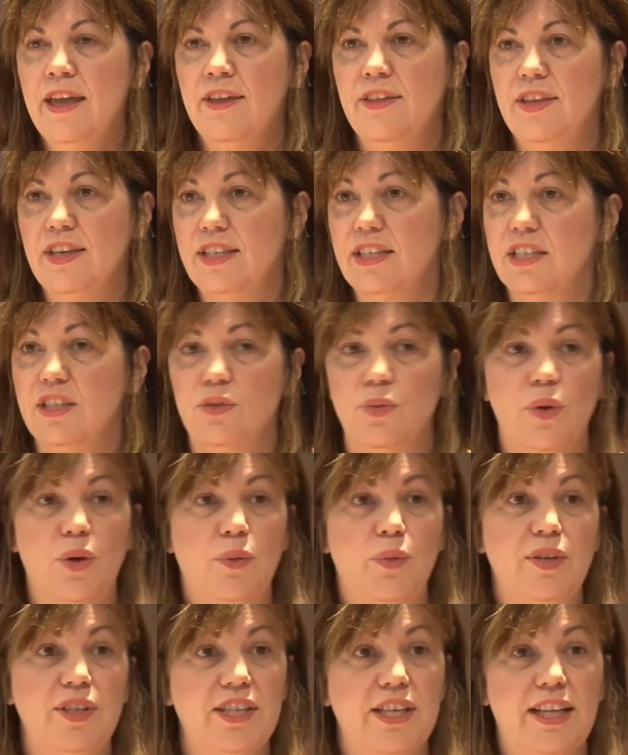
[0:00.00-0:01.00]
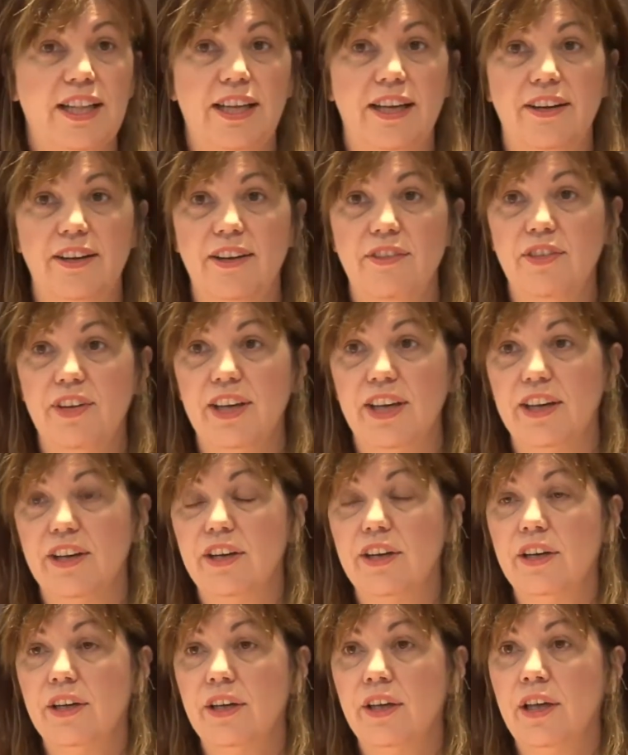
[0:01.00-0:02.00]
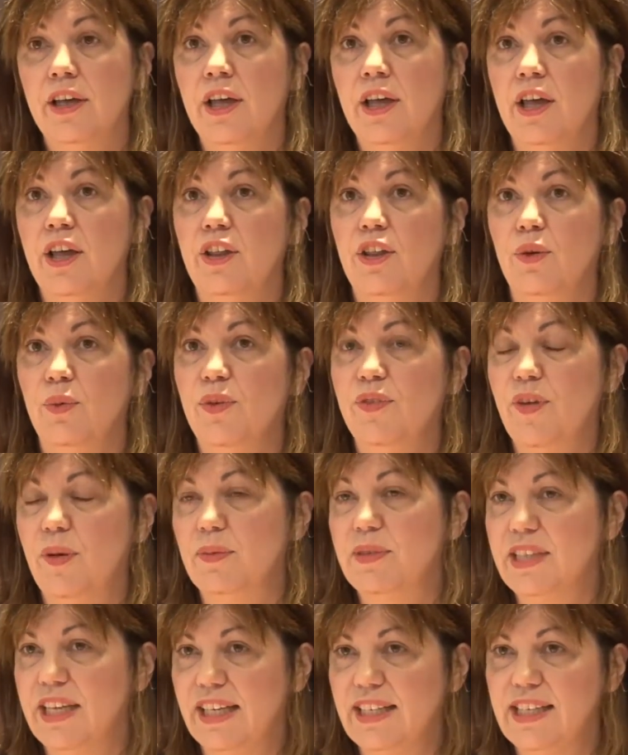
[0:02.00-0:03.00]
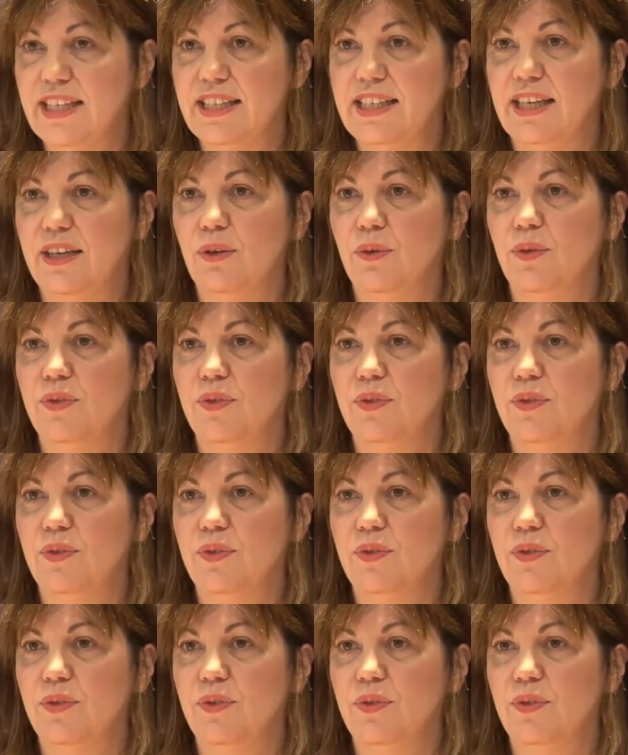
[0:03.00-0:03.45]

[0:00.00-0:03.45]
This is where we declare every year that we've updated it.